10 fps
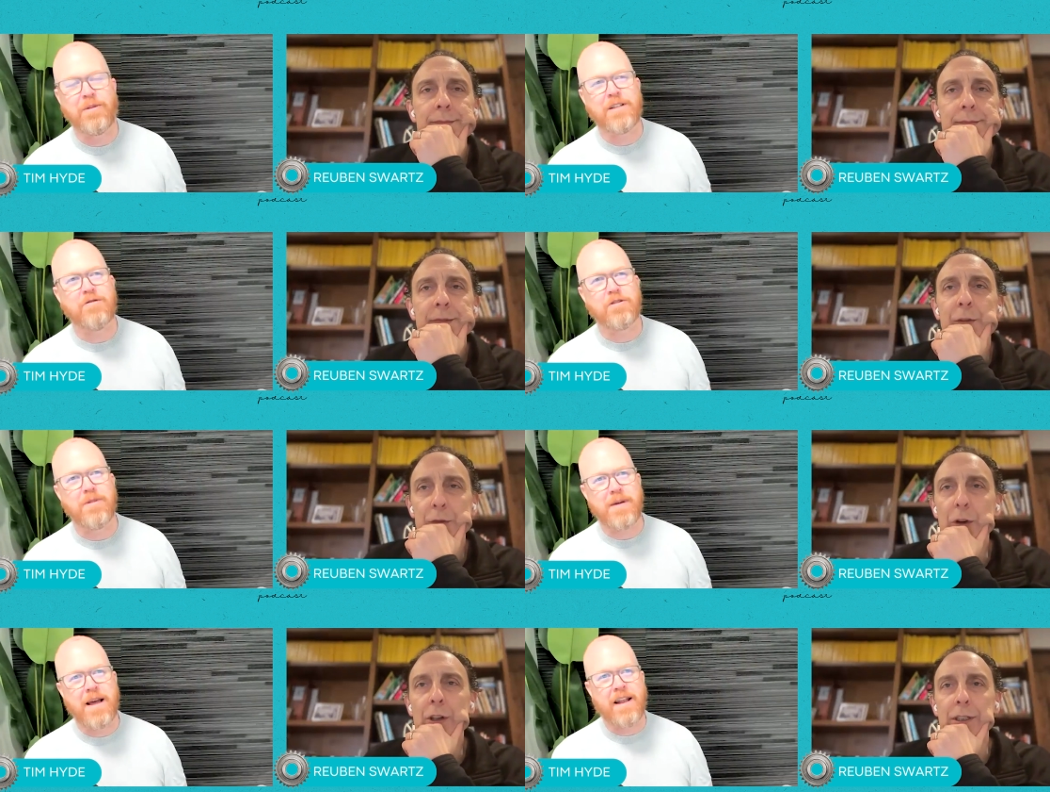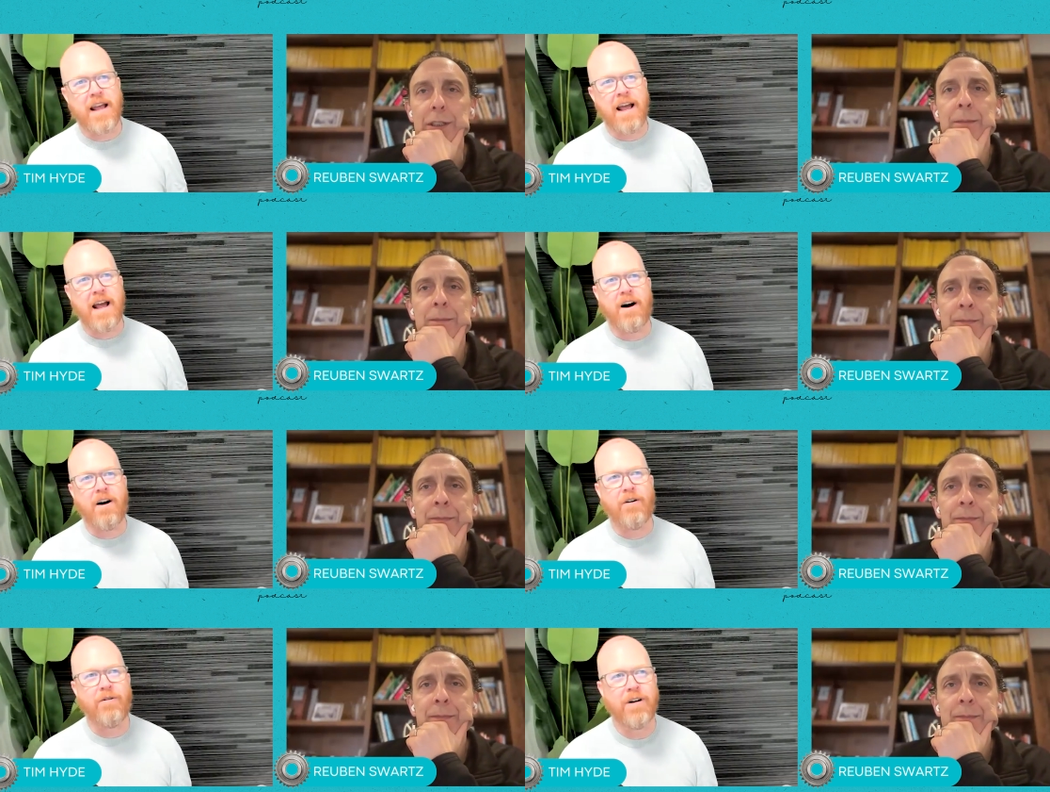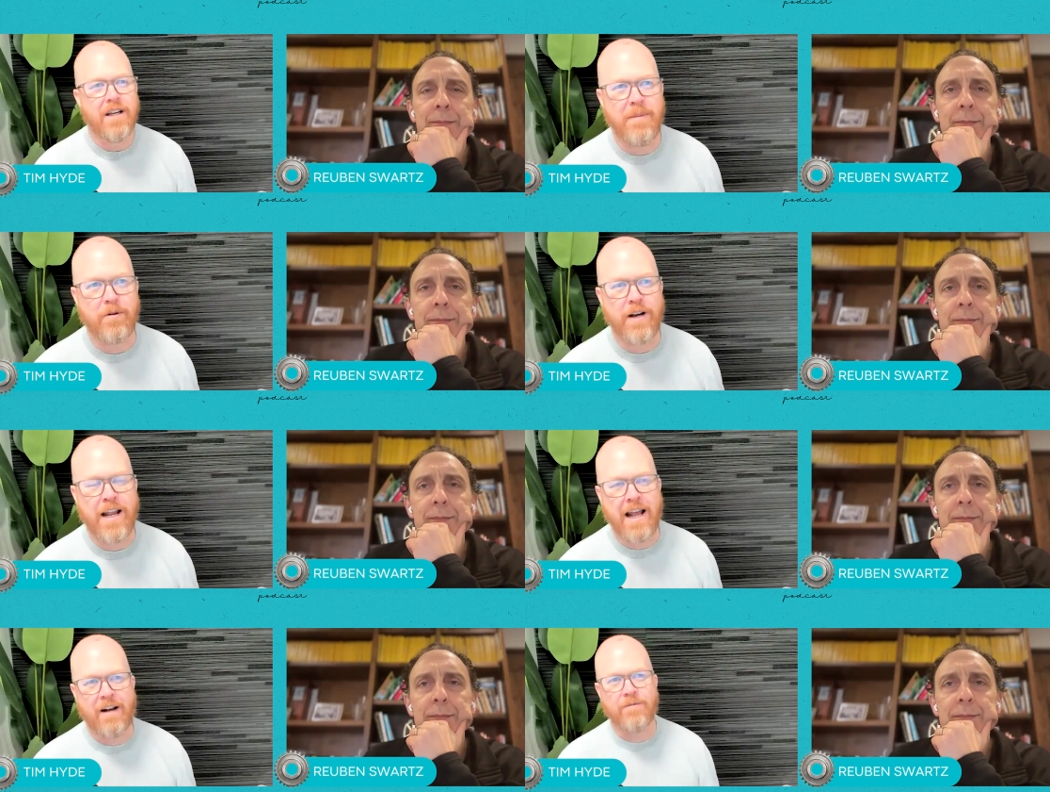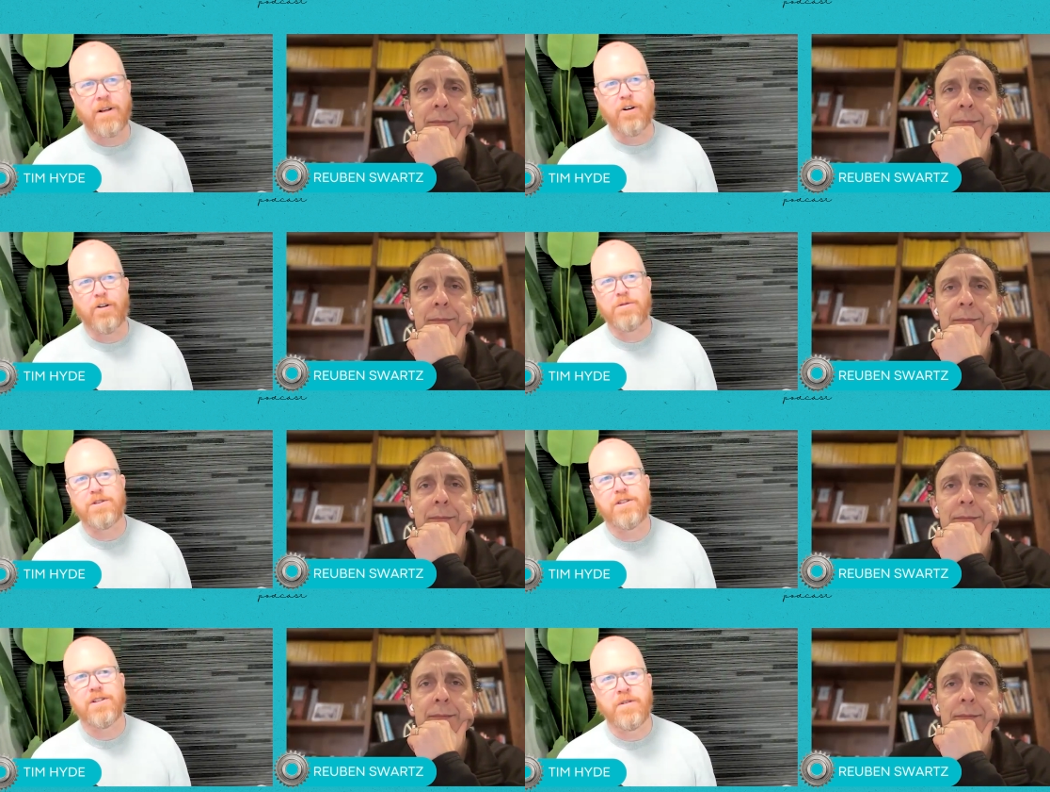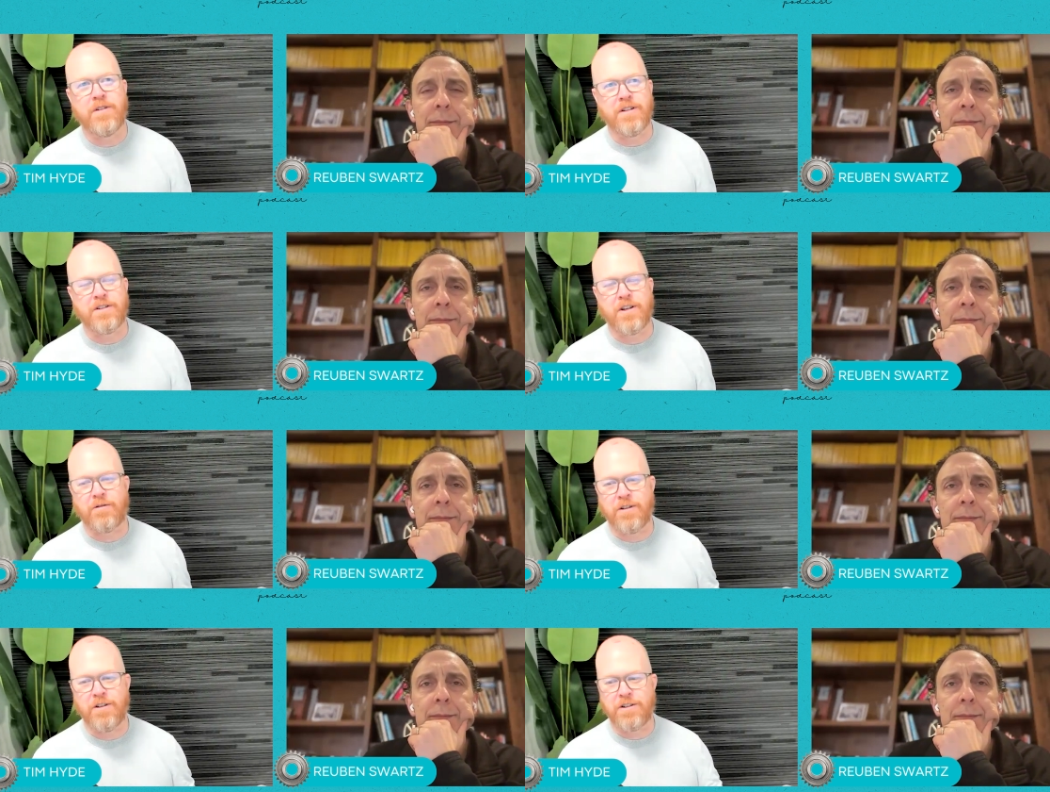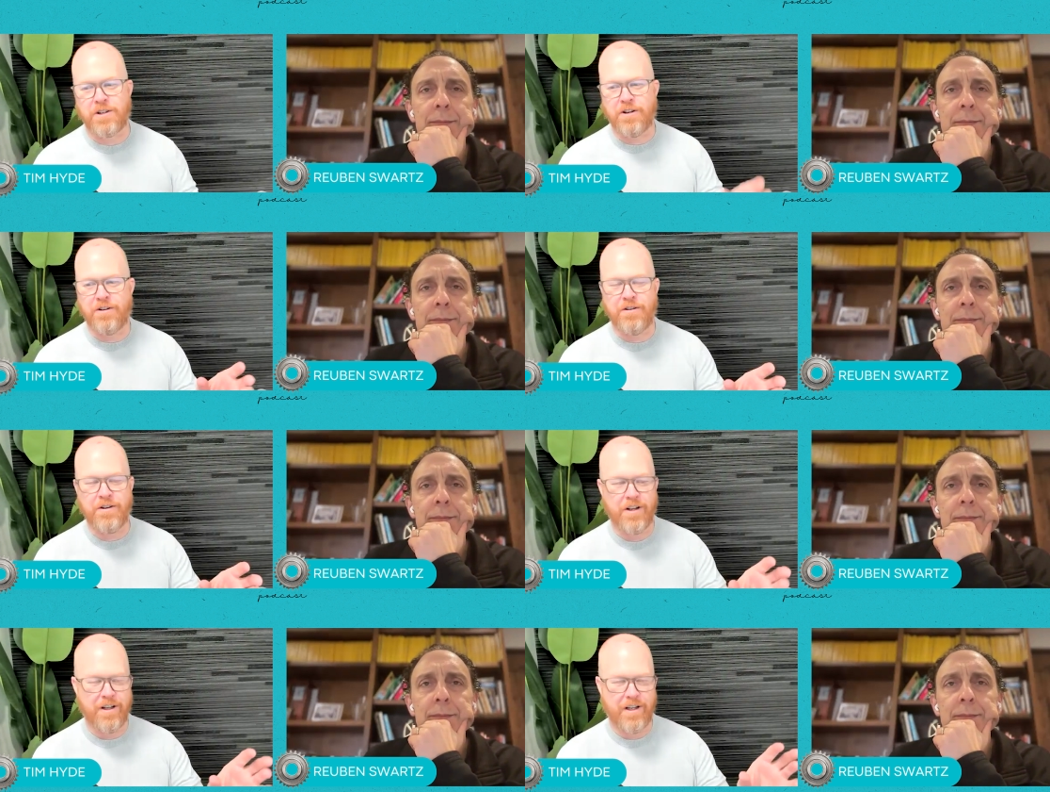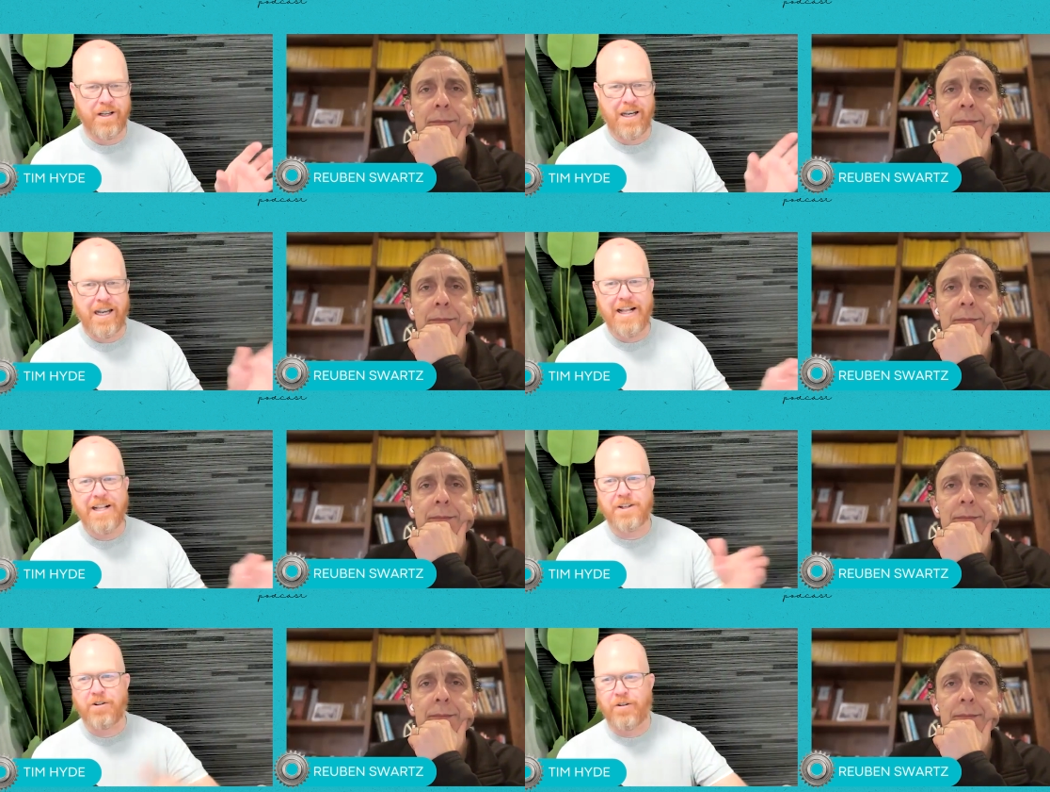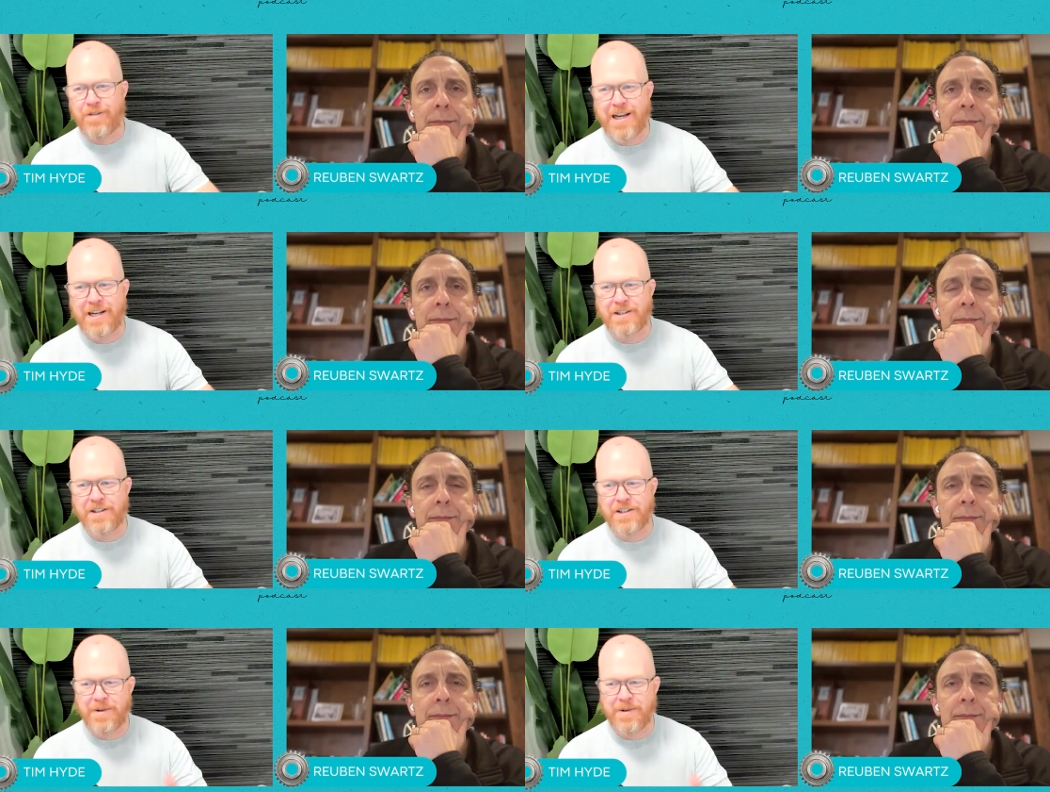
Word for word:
Speaker 1: but talk to me about how Mimiran how helps consultants turn leads to conversations.